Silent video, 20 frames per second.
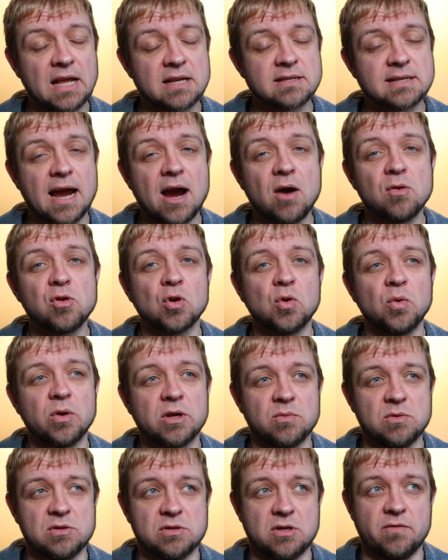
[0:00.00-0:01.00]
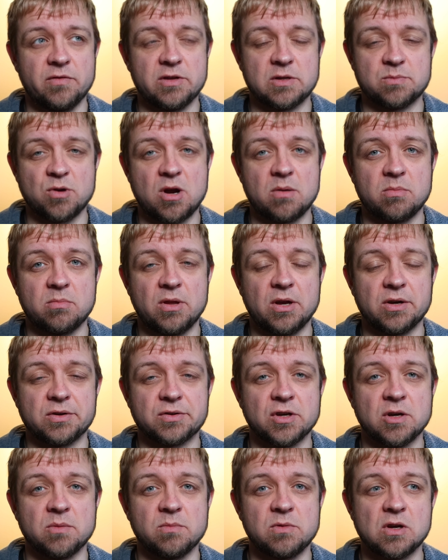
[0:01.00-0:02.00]
That's how you're going to resolve this problem
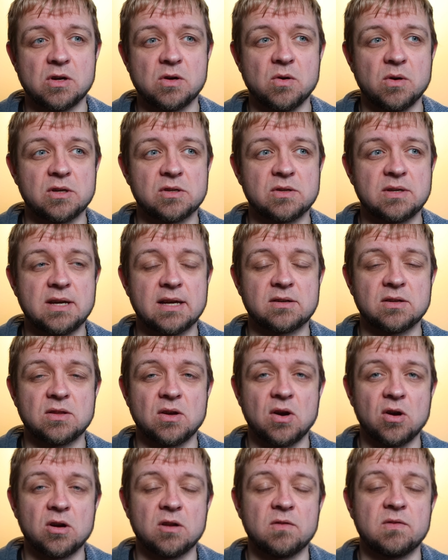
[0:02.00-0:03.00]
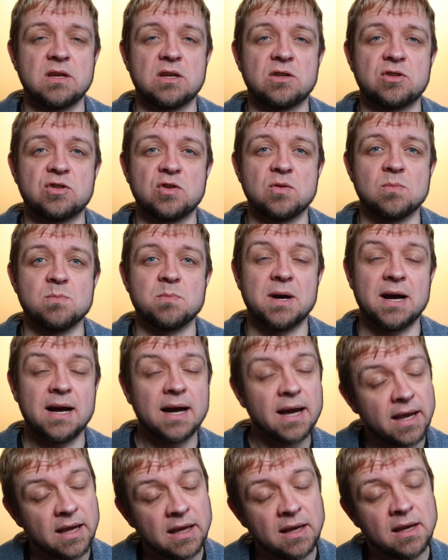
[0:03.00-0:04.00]
long term. You're going to get to the heart of the issue
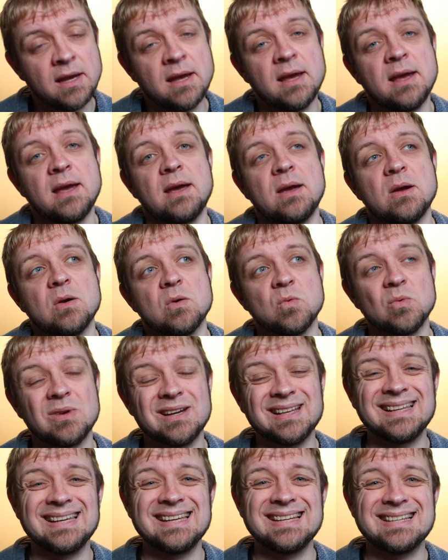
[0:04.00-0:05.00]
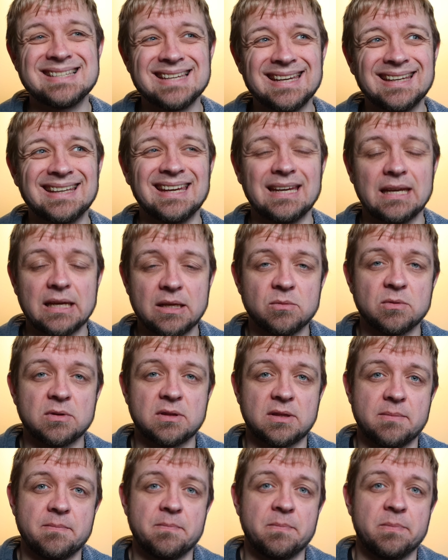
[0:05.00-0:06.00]
by really digging in
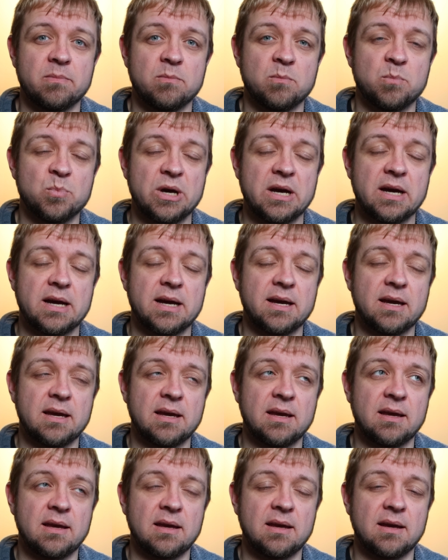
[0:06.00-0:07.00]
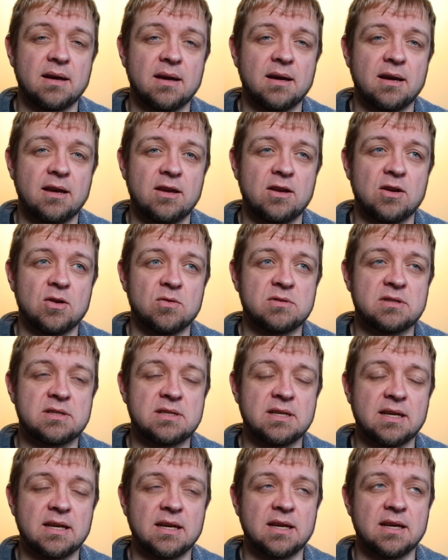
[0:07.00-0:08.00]
with them, by you know,
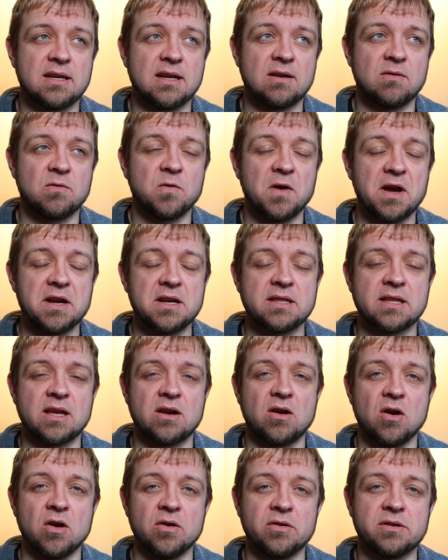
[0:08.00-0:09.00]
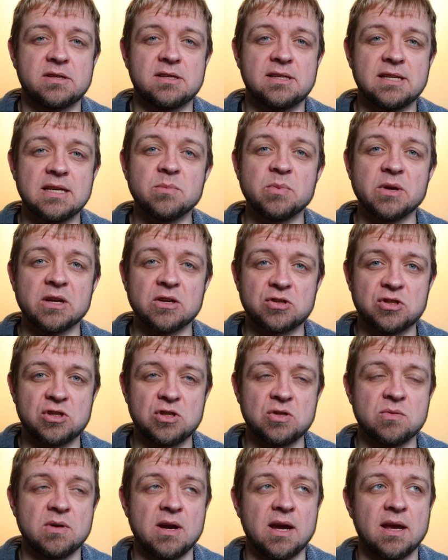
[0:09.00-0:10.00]
digging in and finding that heart deep
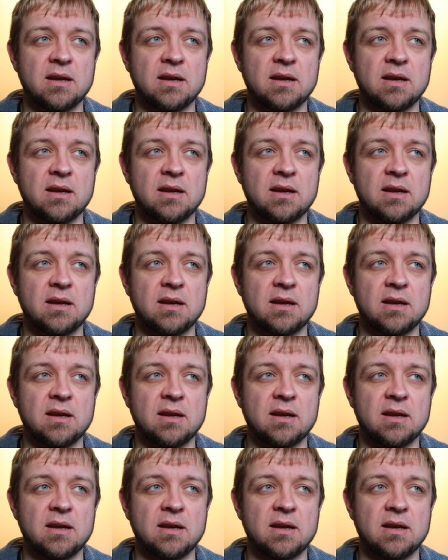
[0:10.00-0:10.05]
issue.